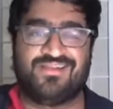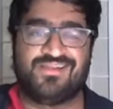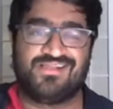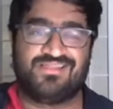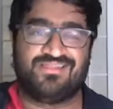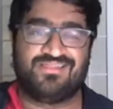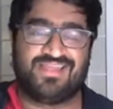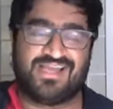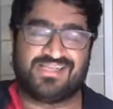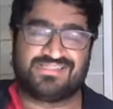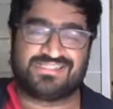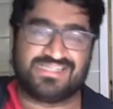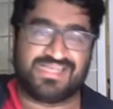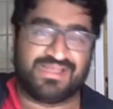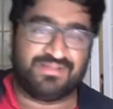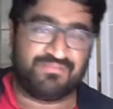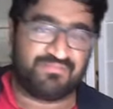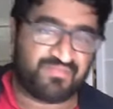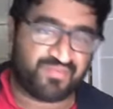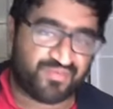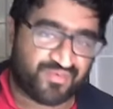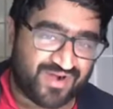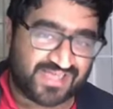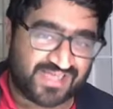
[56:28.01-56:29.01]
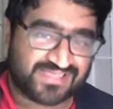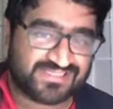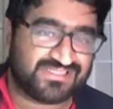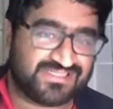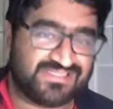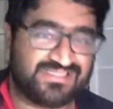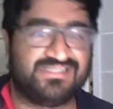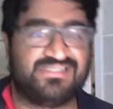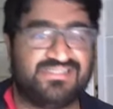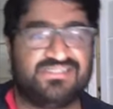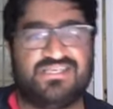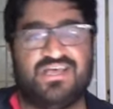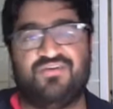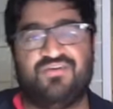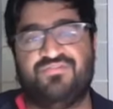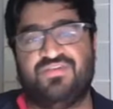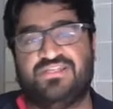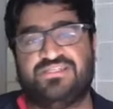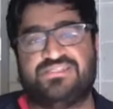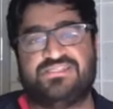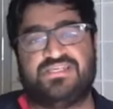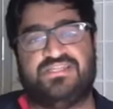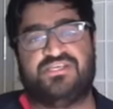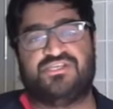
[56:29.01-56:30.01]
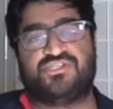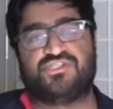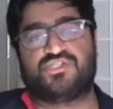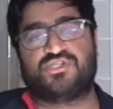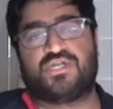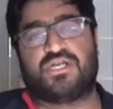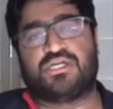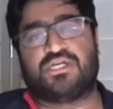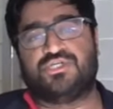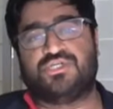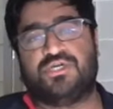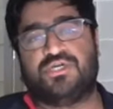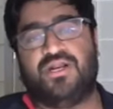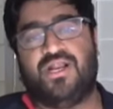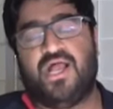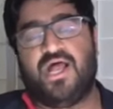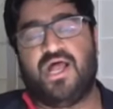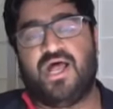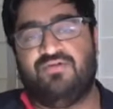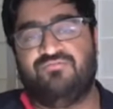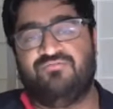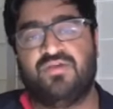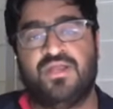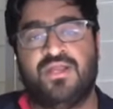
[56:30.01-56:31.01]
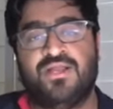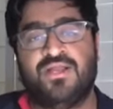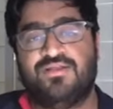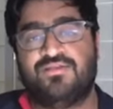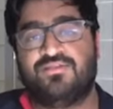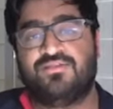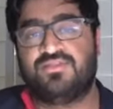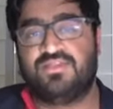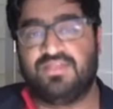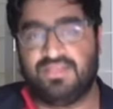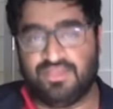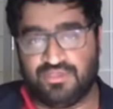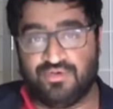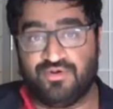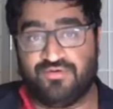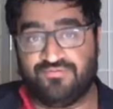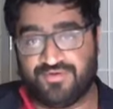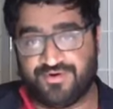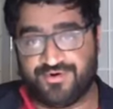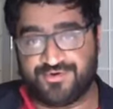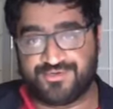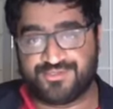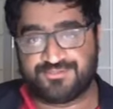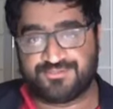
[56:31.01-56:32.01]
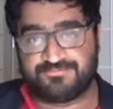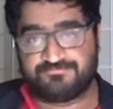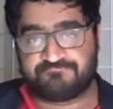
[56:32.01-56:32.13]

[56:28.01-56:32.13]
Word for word: that's impressed itself into the structure of the universe.